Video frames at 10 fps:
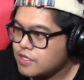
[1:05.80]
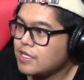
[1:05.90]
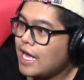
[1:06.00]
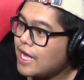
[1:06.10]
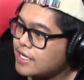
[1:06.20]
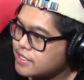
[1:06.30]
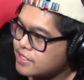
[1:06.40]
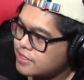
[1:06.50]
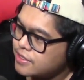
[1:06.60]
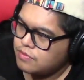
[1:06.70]

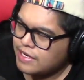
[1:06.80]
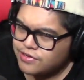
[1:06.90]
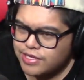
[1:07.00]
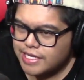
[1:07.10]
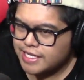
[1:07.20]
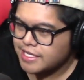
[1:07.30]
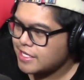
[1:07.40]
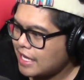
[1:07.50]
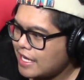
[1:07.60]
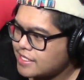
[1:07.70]
Glass. Why do they need
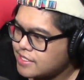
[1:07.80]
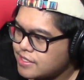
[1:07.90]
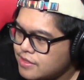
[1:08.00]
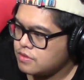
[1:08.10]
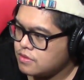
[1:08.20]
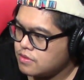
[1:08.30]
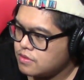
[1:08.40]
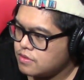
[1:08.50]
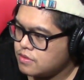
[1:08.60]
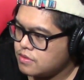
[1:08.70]
glass?
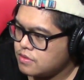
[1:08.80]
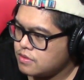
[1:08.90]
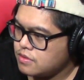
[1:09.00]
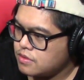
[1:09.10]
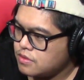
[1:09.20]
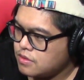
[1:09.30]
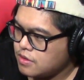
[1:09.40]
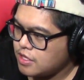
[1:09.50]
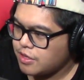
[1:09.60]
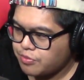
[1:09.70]

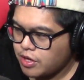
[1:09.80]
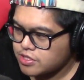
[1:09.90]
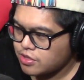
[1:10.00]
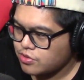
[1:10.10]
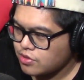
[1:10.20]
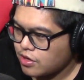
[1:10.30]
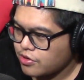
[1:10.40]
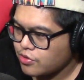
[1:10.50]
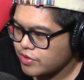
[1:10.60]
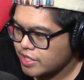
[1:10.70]
Clay pots are no
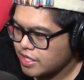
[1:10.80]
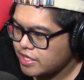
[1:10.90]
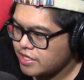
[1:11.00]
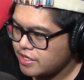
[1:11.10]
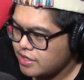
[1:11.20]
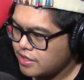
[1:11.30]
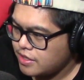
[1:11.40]
longer going to cut it.